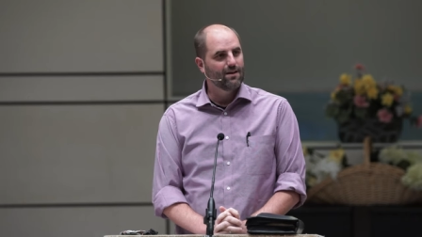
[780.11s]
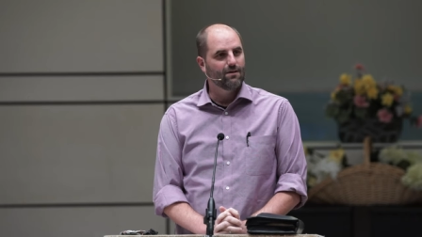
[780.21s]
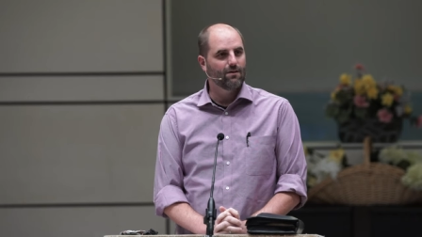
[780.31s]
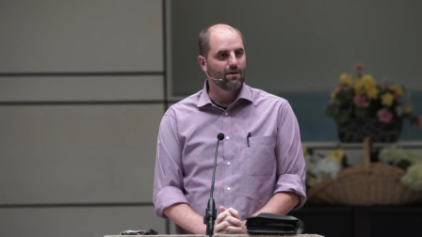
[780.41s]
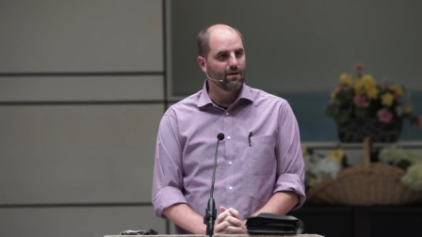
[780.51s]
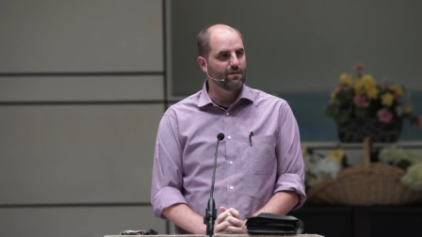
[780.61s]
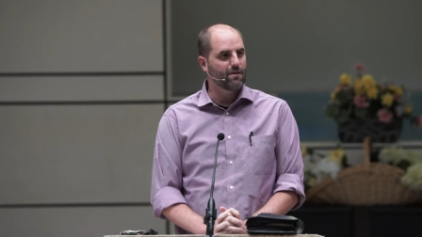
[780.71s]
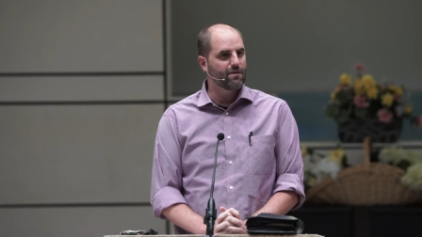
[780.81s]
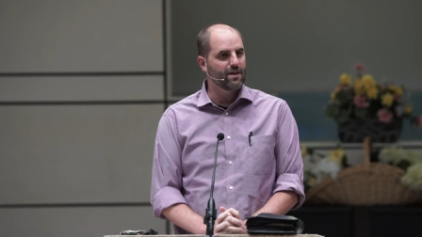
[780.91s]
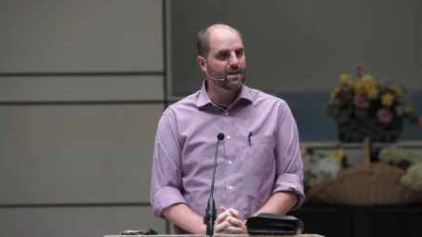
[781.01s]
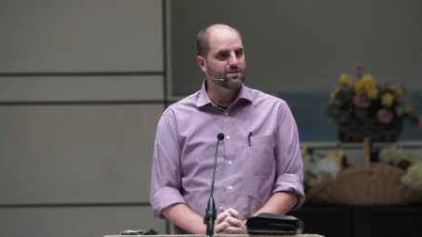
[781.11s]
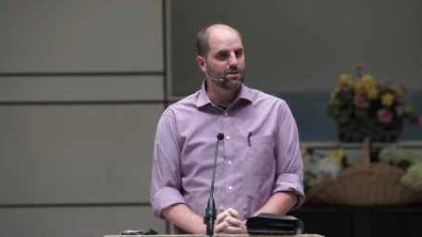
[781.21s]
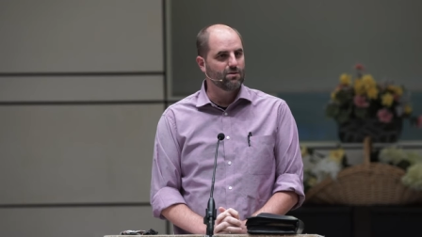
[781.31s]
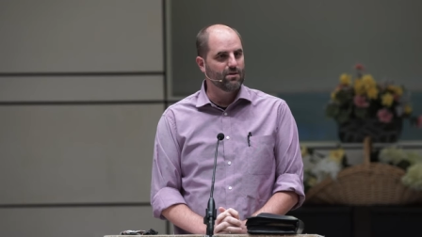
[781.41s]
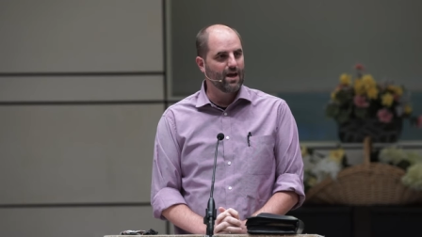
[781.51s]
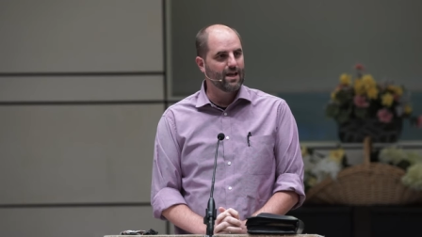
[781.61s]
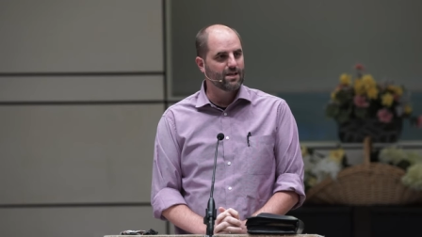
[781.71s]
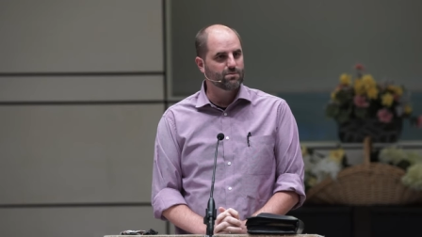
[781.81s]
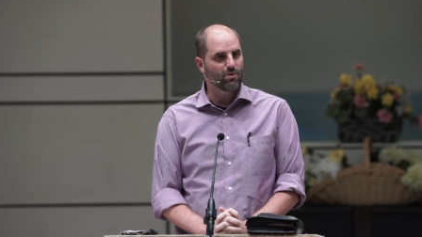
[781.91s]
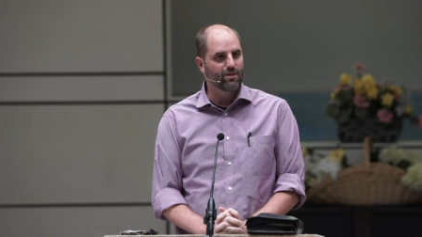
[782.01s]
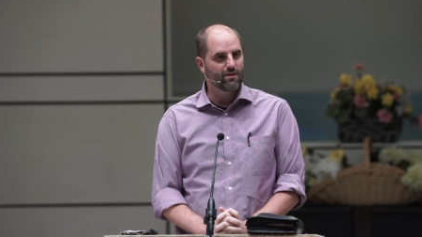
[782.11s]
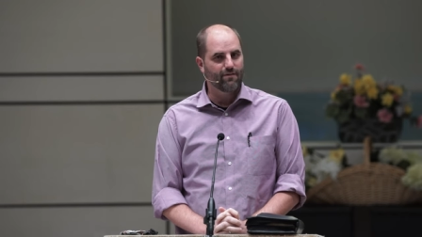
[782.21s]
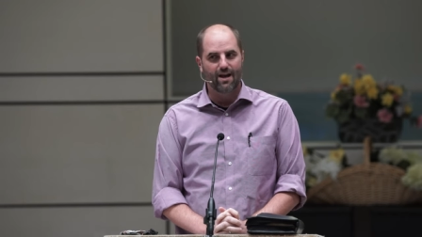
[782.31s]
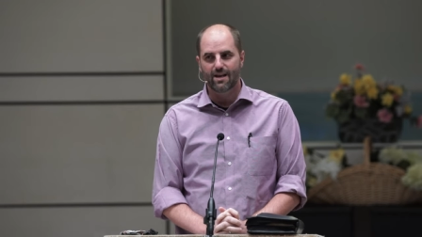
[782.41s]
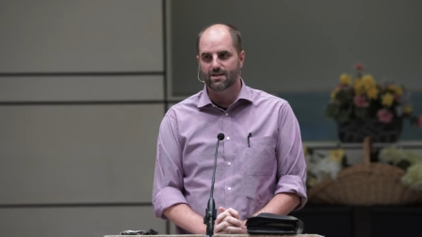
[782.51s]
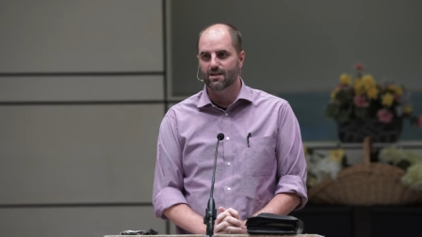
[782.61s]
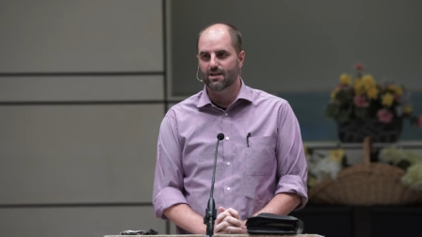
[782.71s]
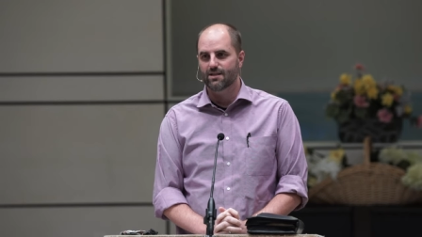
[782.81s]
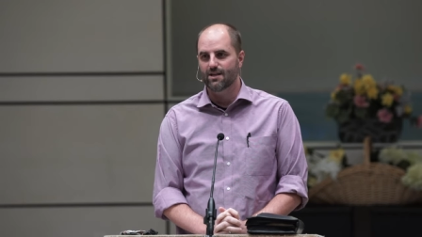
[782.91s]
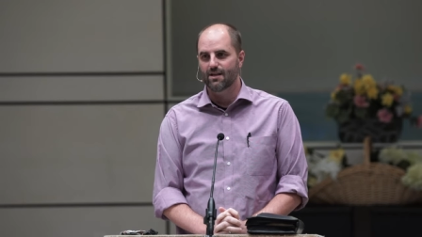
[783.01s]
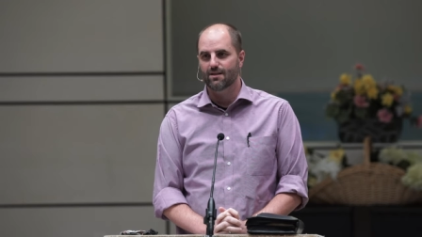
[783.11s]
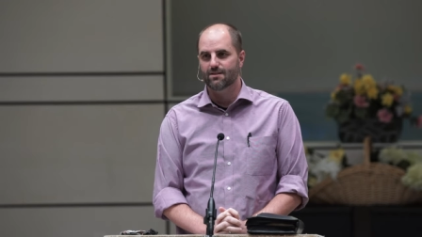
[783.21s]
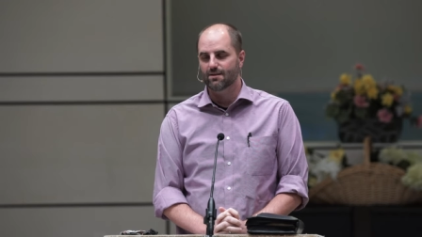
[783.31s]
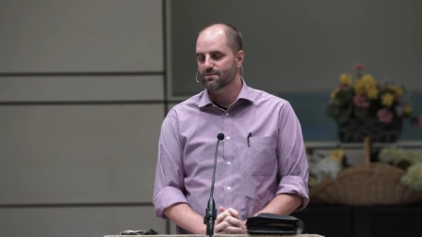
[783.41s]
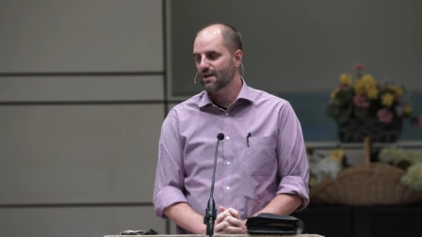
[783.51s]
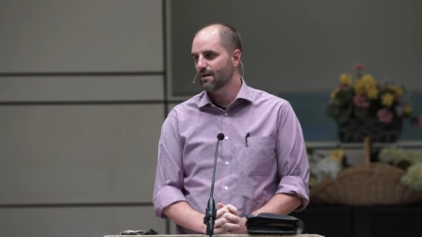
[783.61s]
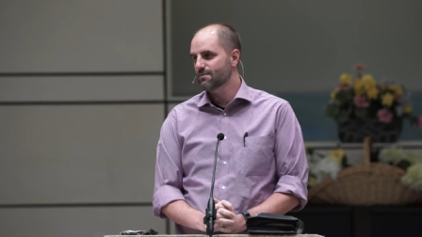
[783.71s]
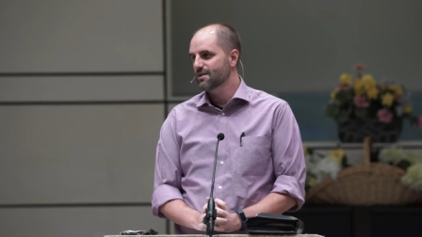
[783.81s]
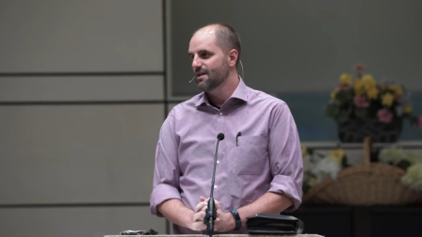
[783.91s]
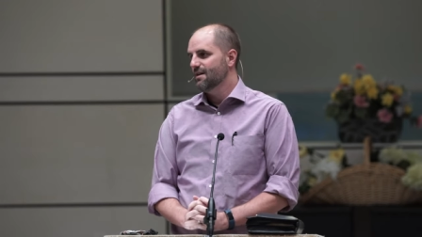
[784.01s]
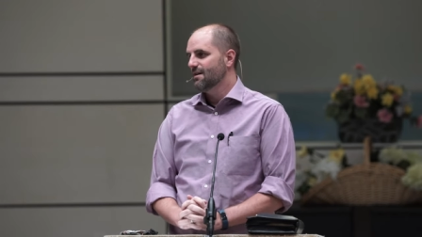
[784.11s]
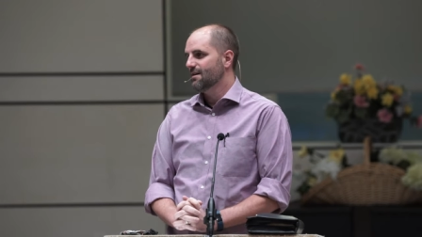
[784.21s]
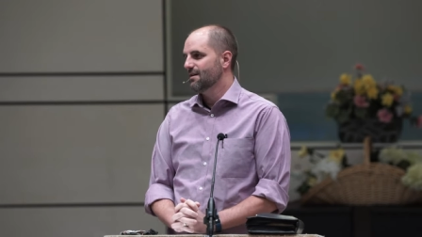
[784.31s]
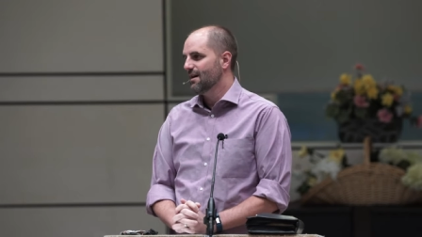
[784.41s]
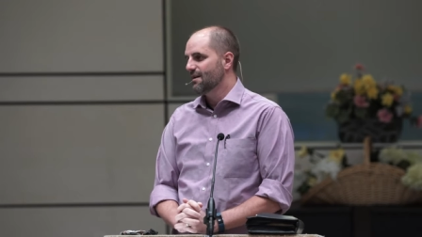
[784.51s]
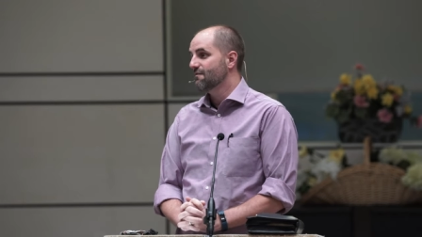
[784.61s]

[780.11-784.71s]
on the things that unite us more than divide us, it can uh, sometimes uh, an